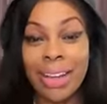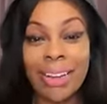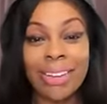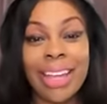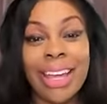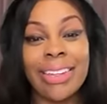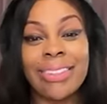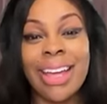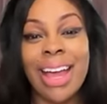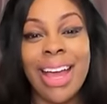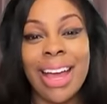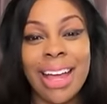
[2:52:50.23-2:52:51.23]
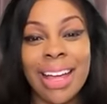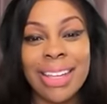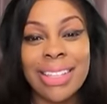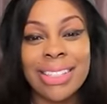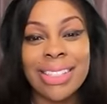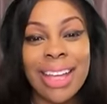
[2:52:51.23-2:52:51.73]
Okay, you
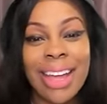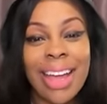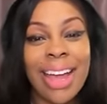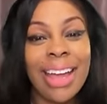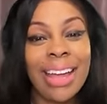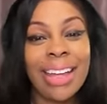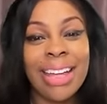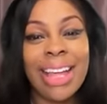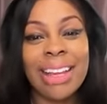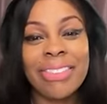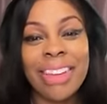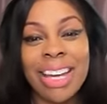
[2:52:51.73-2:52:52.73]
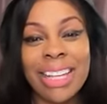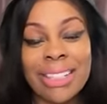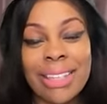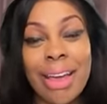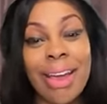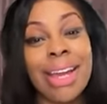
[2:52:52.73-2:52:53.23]
guys. Hey,
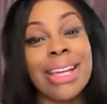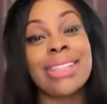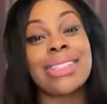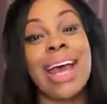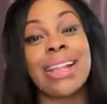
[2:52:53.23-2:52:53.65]
Elevated Taurus,